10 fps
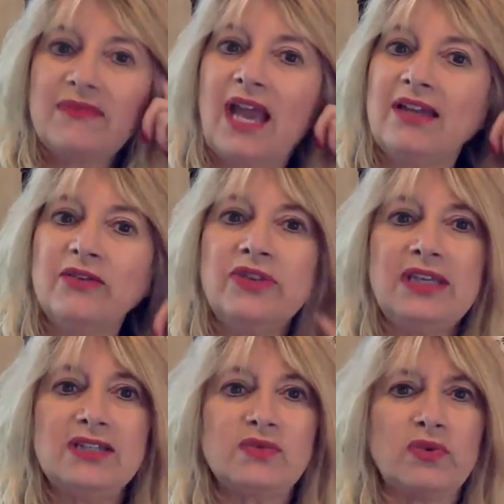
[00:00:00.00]
I don't
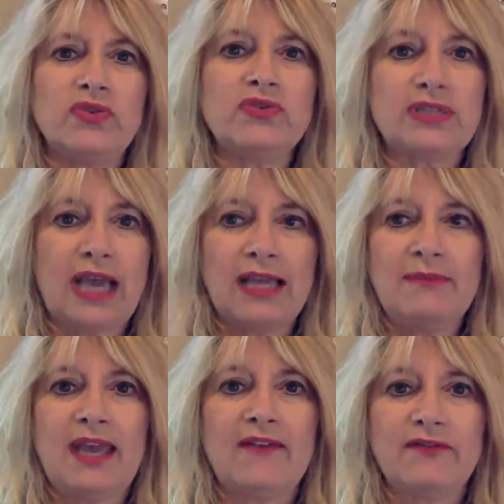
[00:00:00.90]
think it's worth your
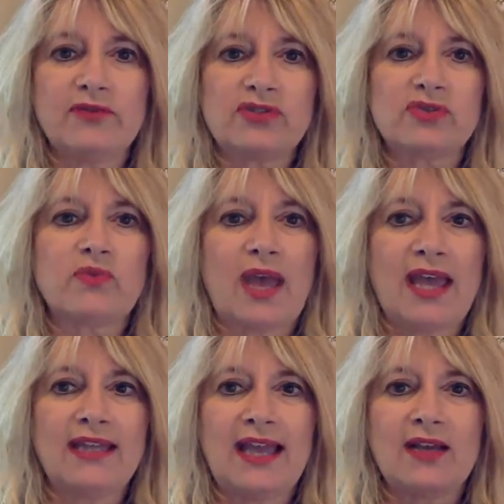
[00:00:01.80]
time, effort,
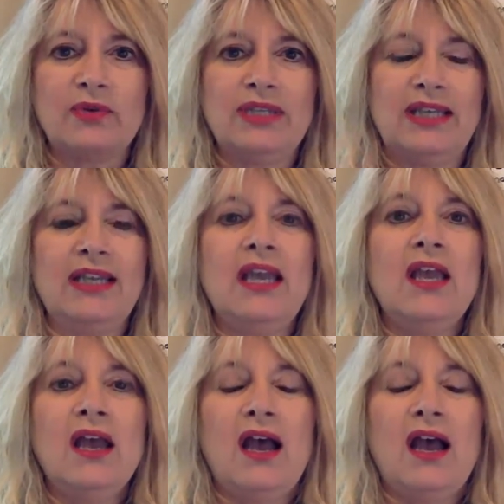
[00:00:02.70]
sweat, equity,